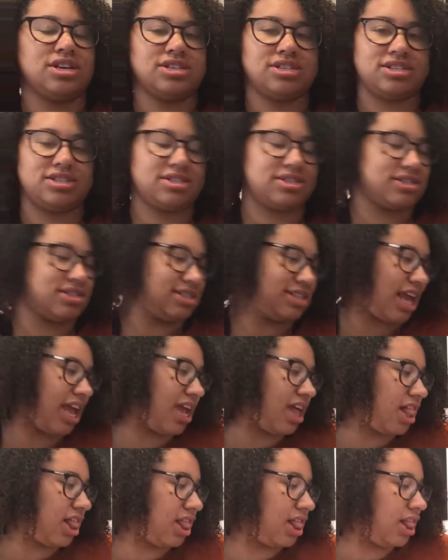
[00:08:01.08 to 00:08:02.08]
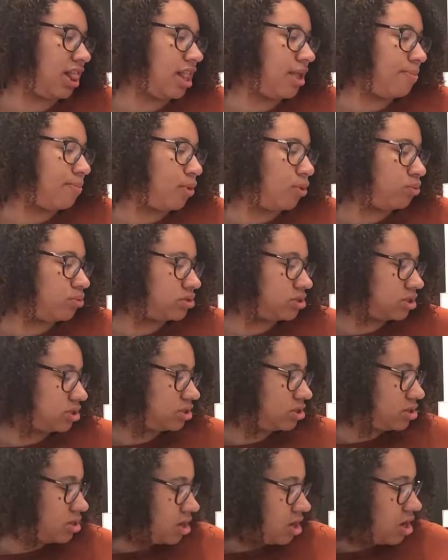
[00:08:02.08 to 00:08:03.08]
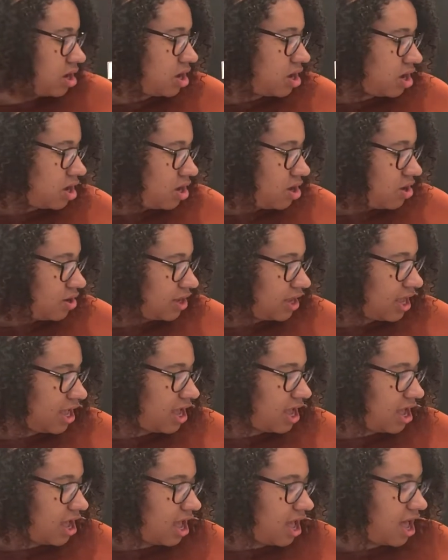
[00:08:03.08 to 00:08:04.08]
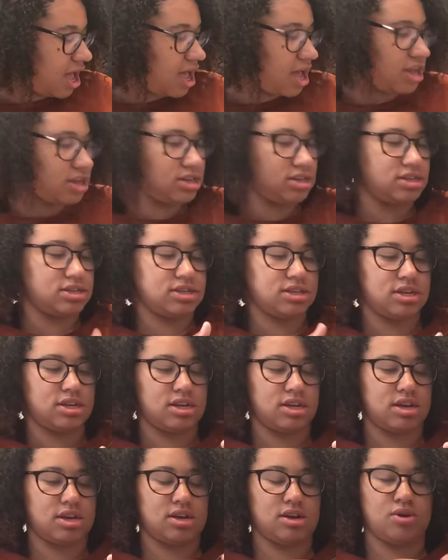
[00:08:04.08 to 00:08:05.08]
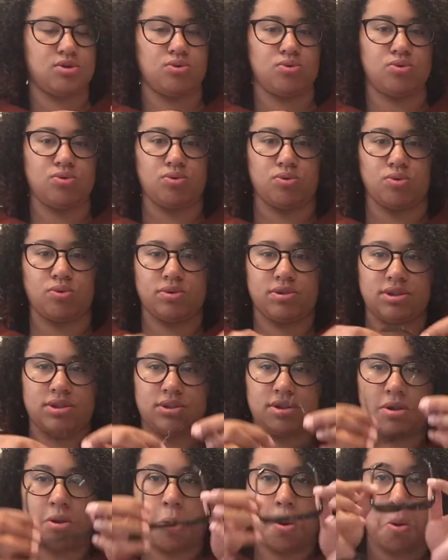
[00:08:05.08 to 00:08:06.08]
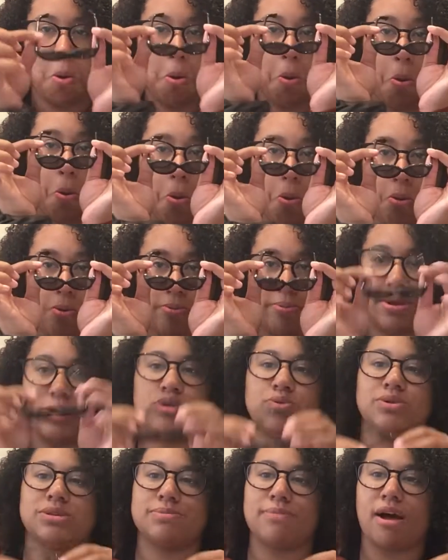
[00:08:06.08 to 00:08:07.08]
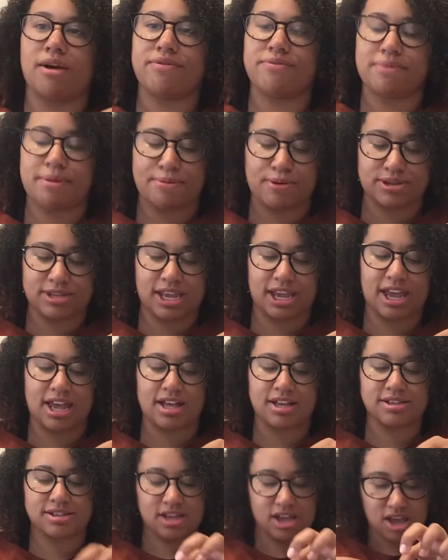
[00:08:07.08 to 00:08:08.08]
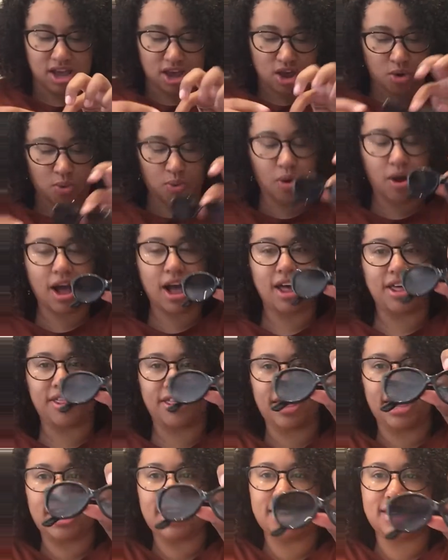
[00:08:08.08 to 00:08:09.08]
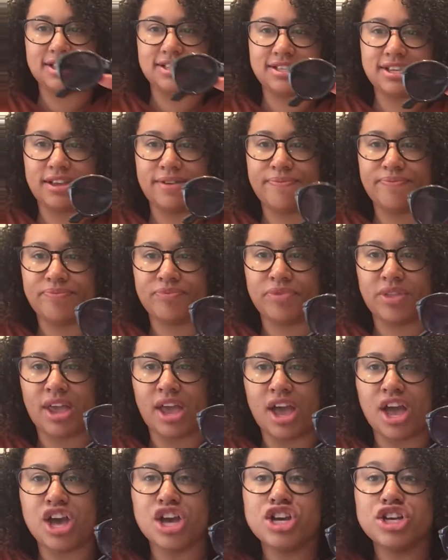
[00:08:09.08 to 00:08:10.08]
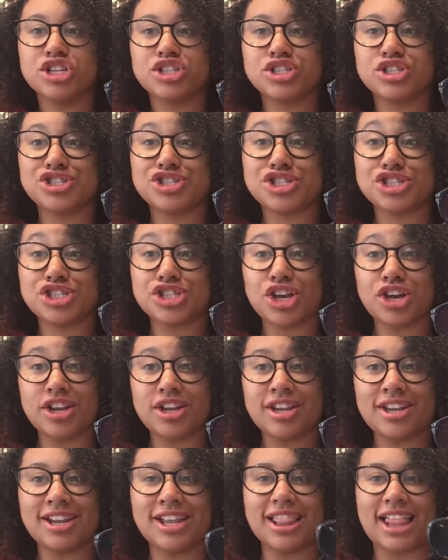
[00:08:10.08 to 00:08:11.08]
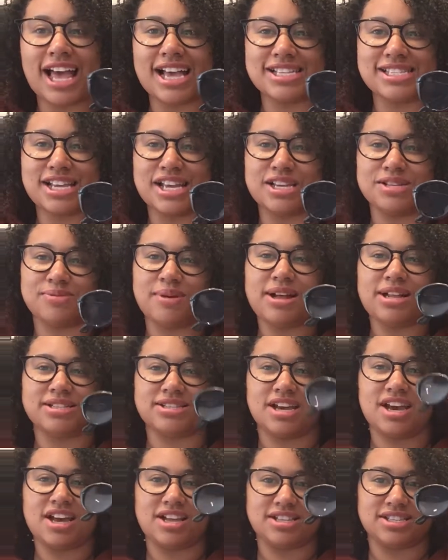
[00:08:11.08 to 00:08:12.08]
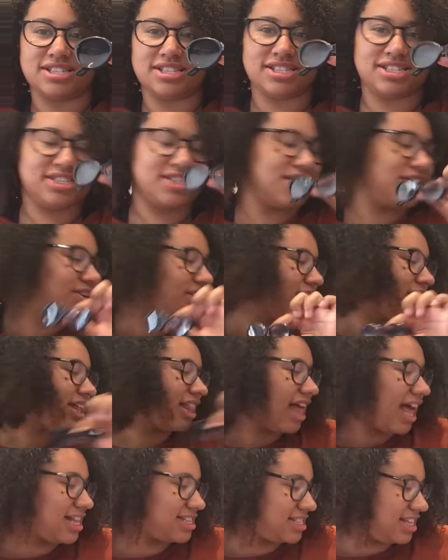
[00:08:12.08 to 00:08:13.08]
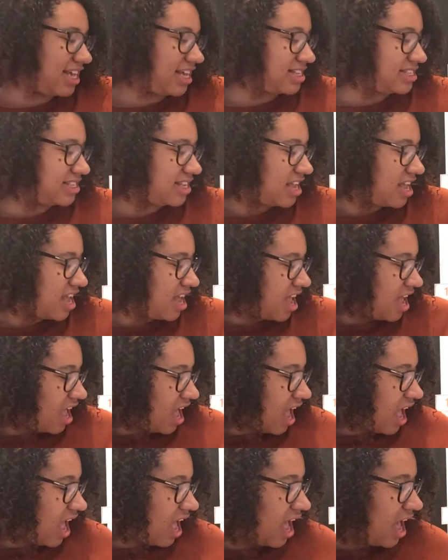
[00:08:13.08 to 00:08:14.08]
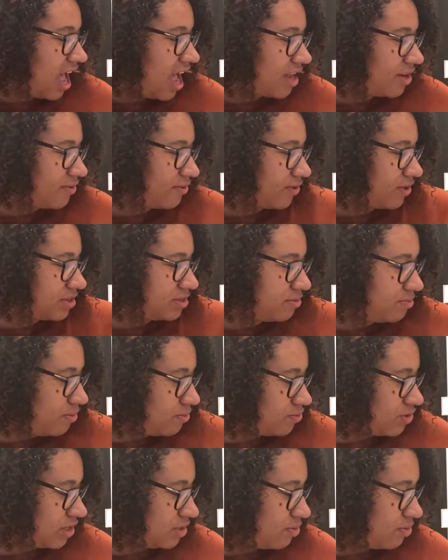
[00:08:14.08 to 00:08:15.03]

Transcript: Sailboat. Okay, and... Ooh, a bit too small for me, boys and girls. What are these? Sunglasses. Well done, sunglasses. And we've got some objects